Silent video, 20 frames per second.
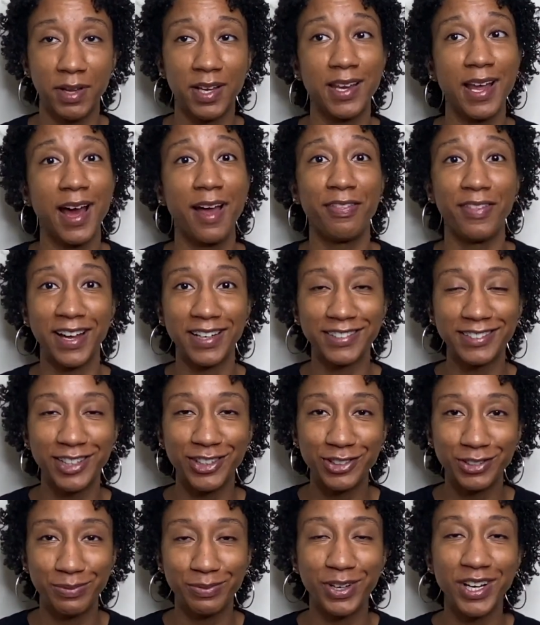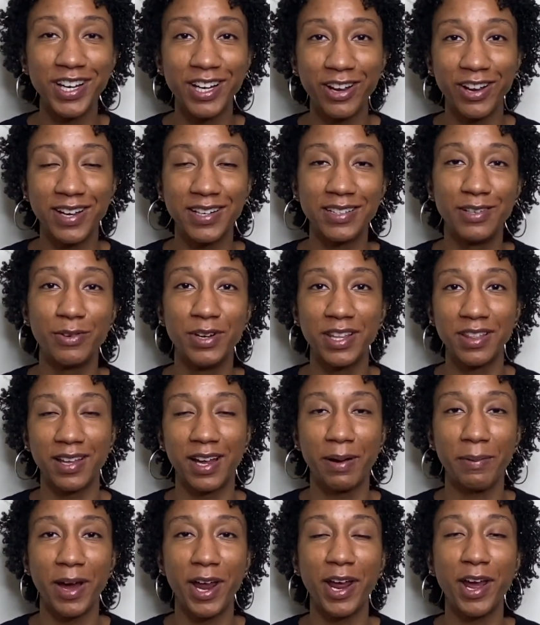Yeah, that sounds pretty crazy when you think
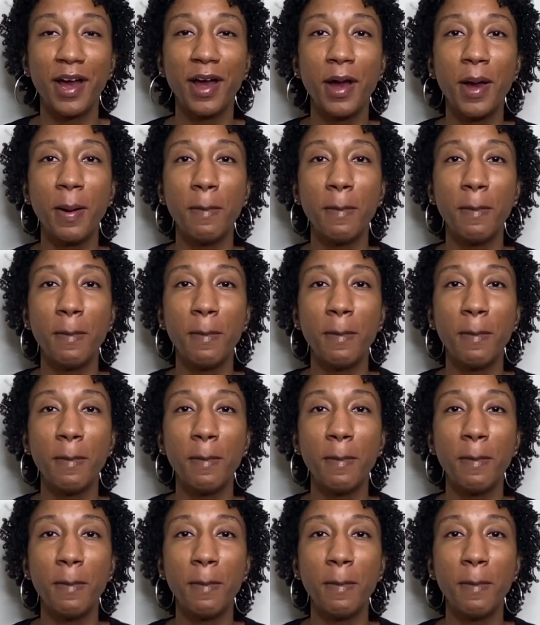about it,